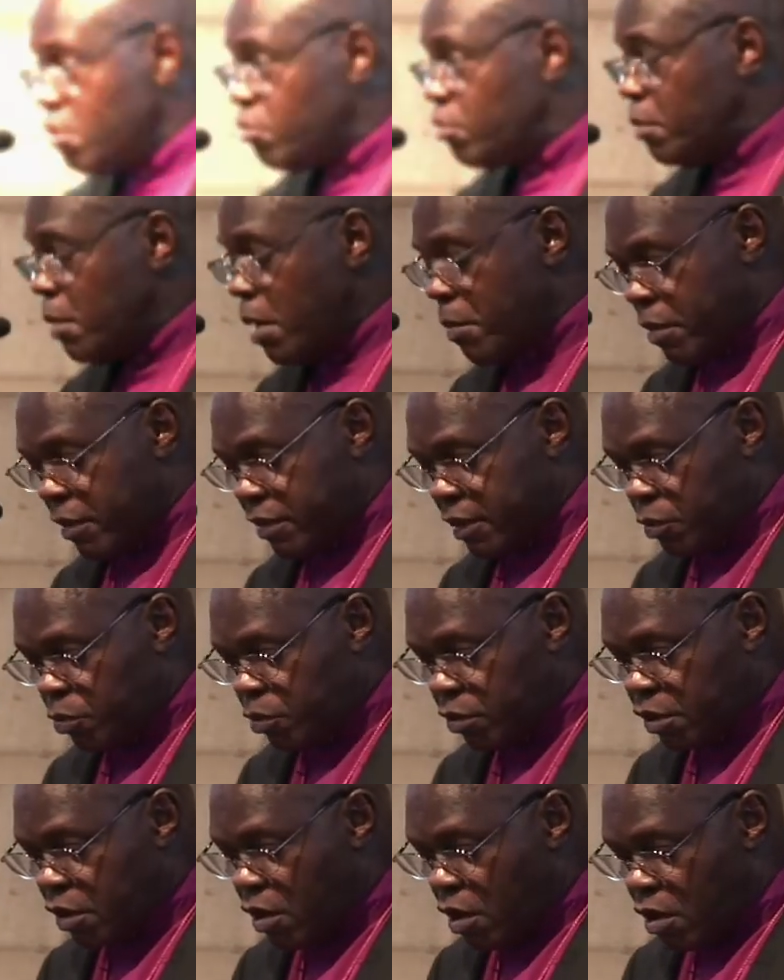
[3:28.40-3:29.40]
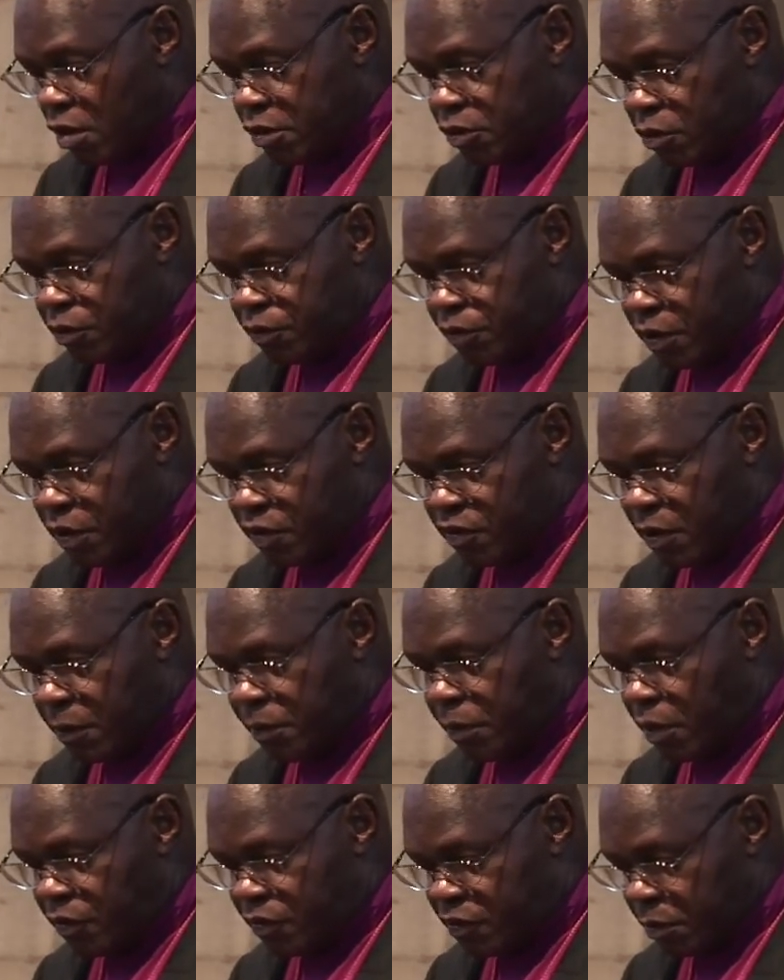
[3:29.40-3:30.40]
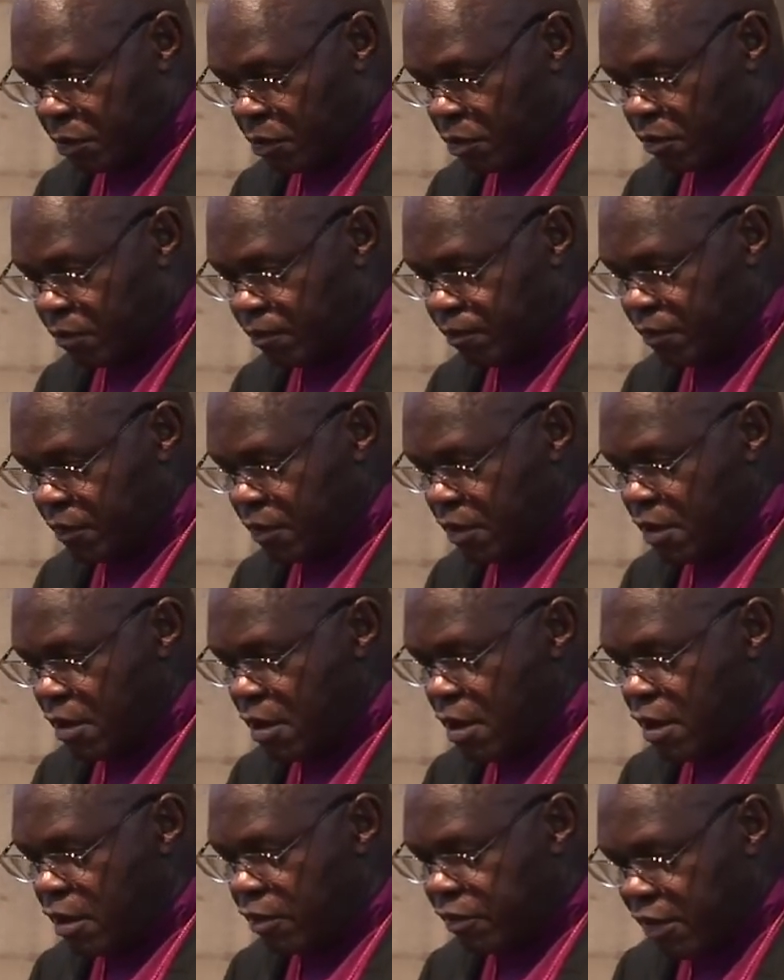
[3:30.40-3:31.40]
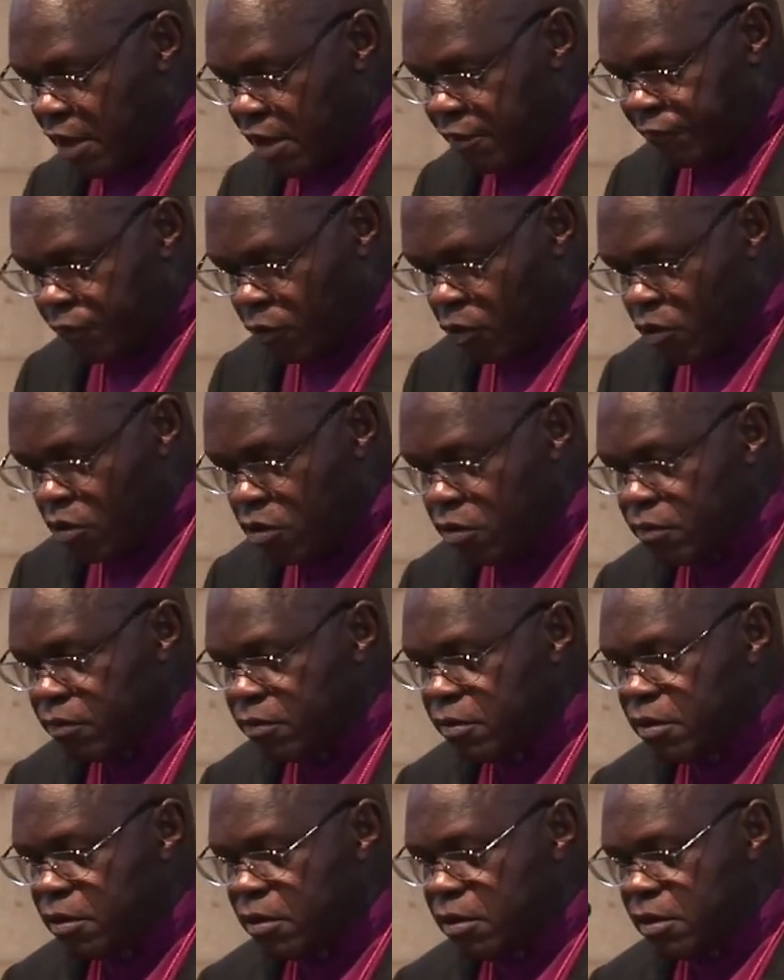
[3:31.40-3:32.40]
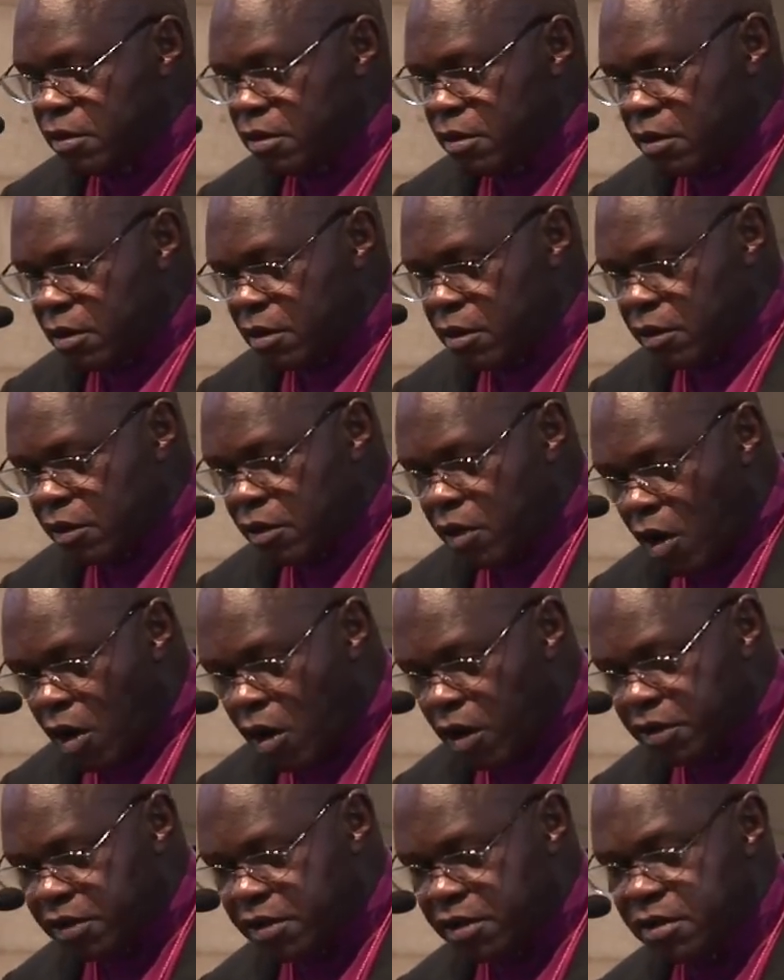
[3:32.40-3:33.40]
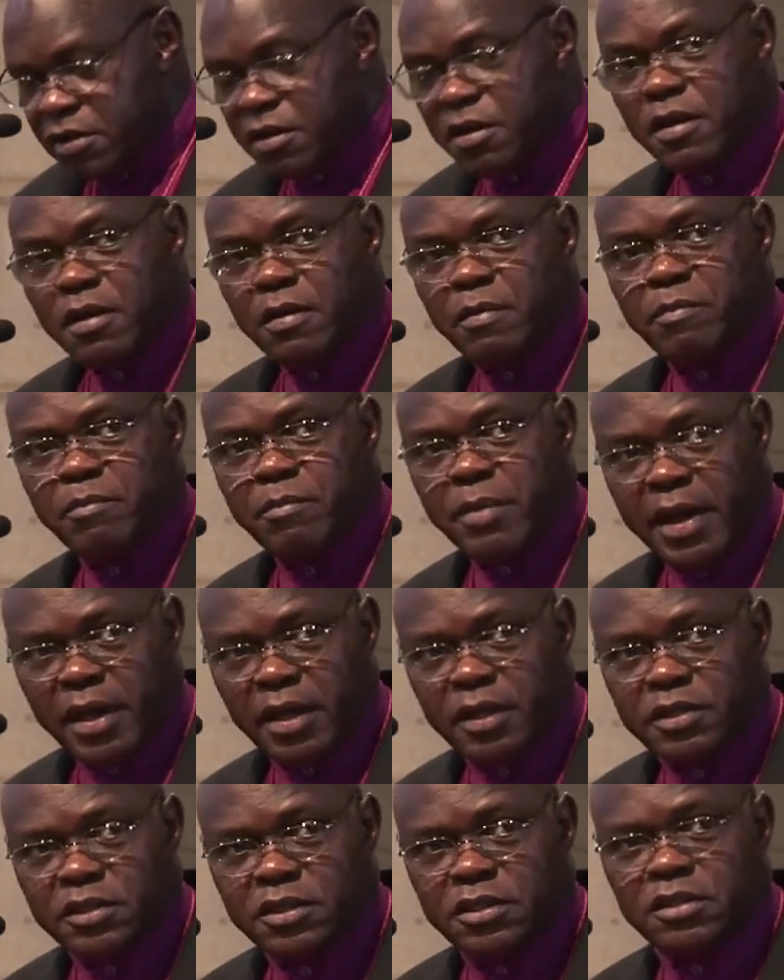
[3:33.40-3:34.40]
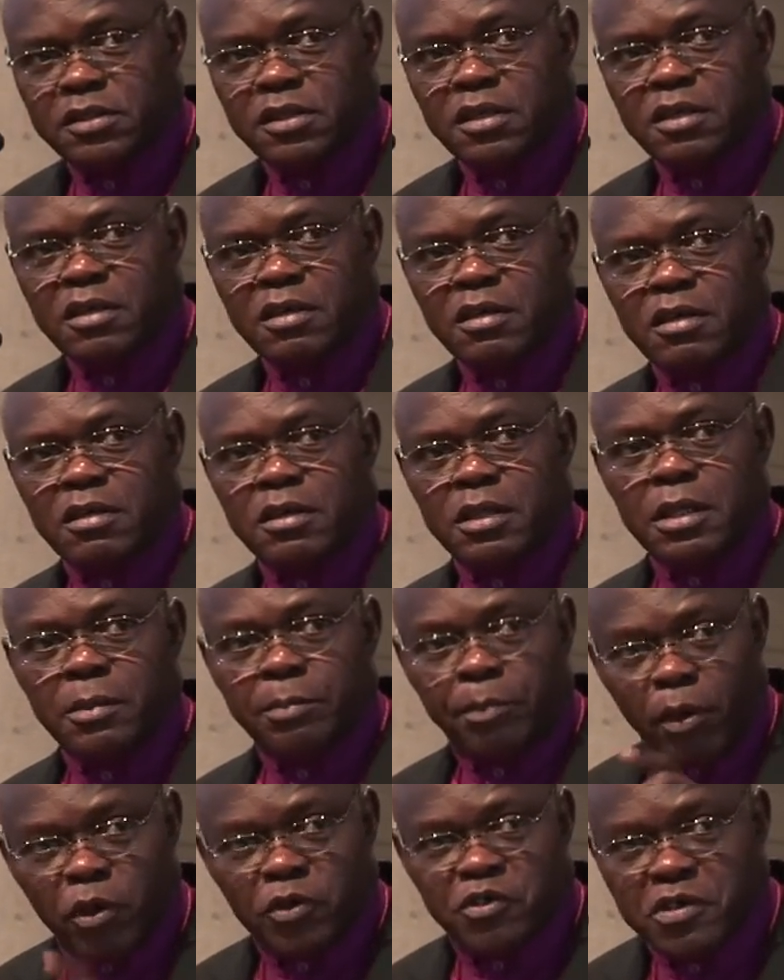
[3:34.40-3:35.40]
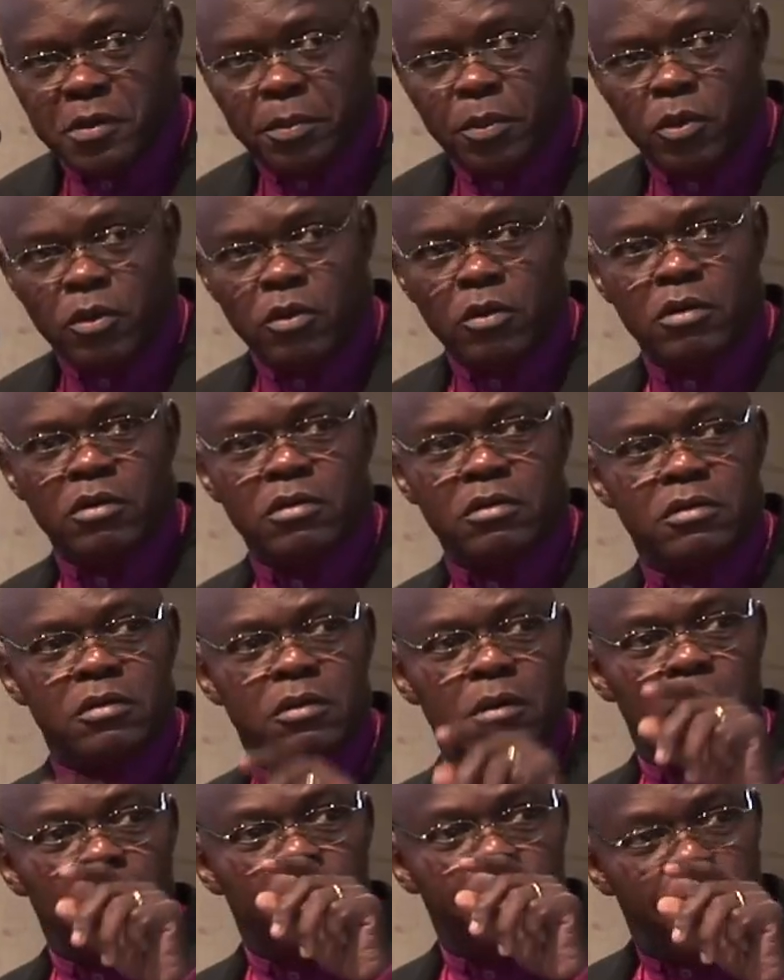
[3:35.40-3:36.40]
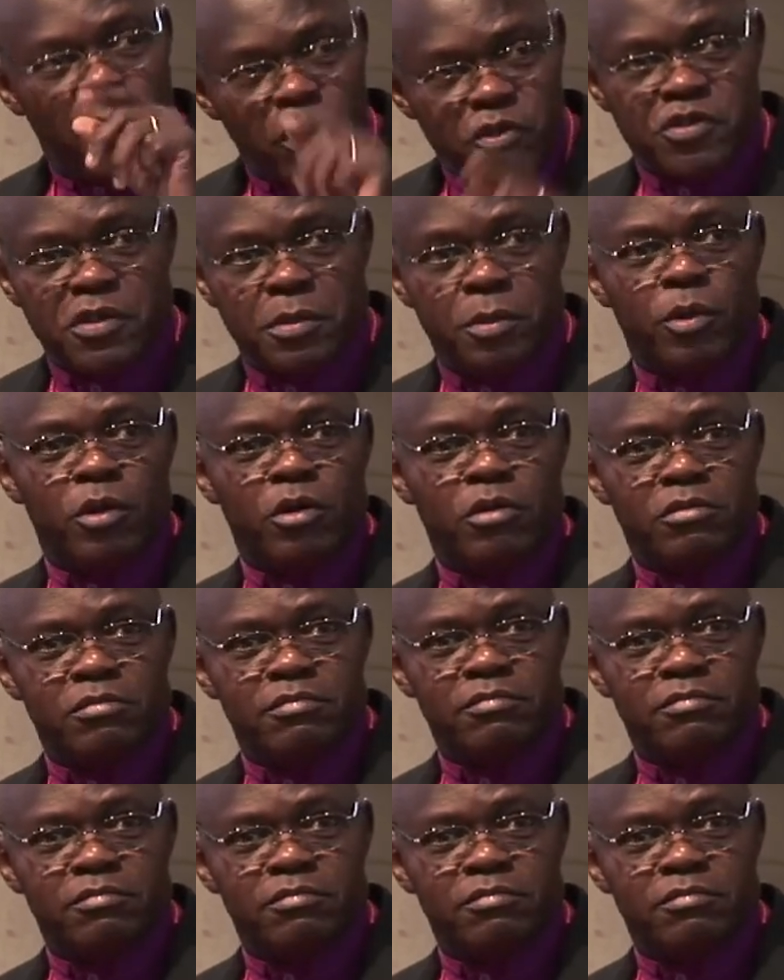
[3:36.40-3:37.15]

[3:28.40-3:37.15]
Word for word: Remember that with God, all things are possible. Therefore, God makes the impossible possible.